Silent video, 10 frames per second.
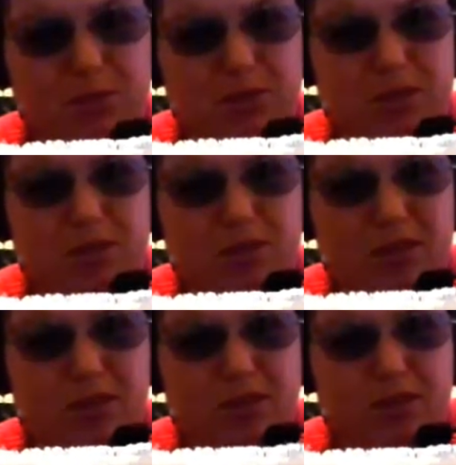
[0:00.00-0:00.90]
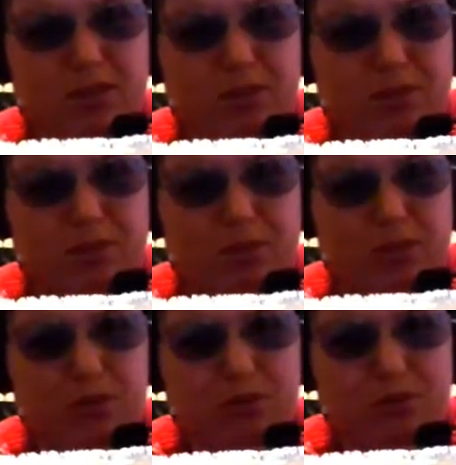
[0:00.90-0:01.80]
working on the last couple of
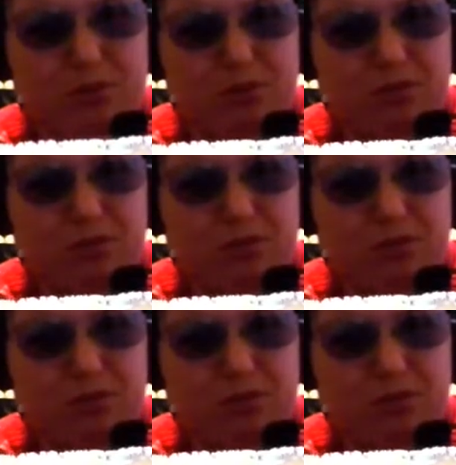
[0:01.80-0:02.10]
blocks